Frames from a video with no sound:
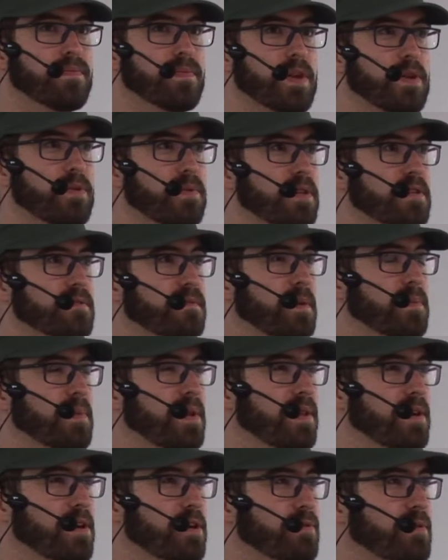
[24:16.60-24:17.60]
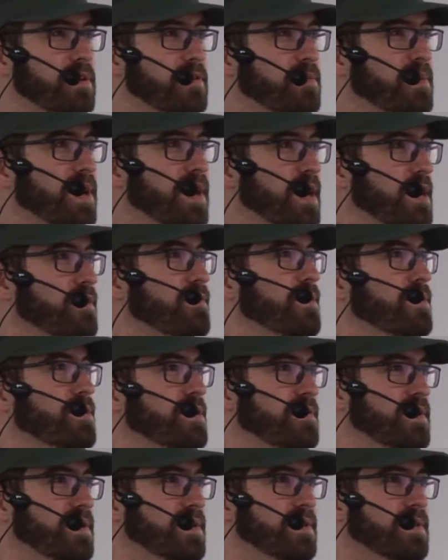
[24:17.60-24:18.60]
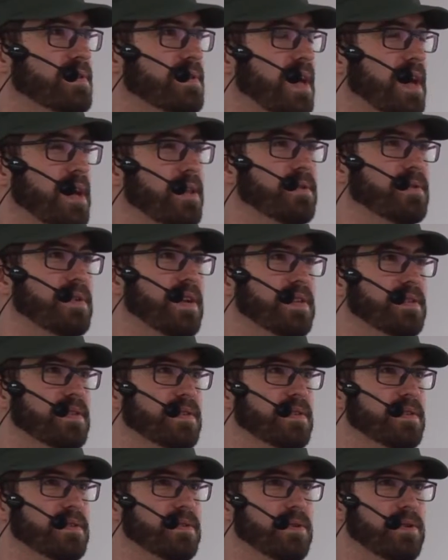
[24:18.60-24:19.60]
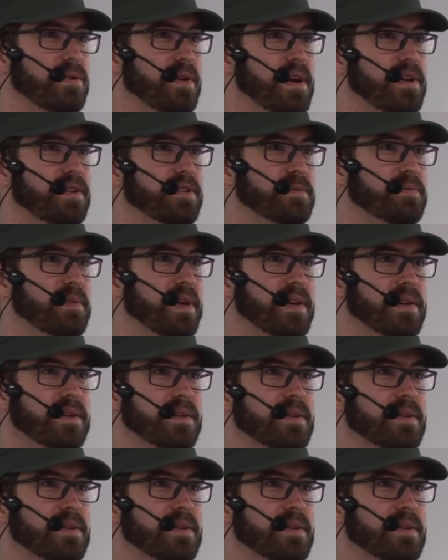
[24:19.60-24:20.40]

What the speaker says: Who is familiar with behavior-driven style tests or RSpec?